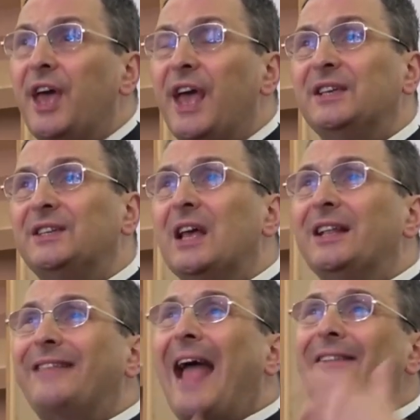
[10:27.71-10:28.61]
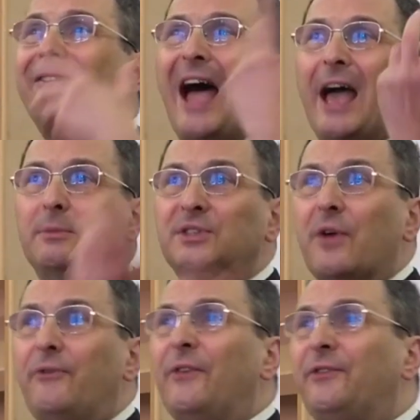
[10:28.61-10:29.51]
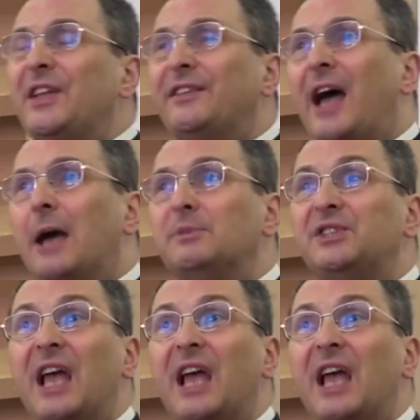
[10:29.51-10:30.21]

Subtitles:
is 10 times, 50 times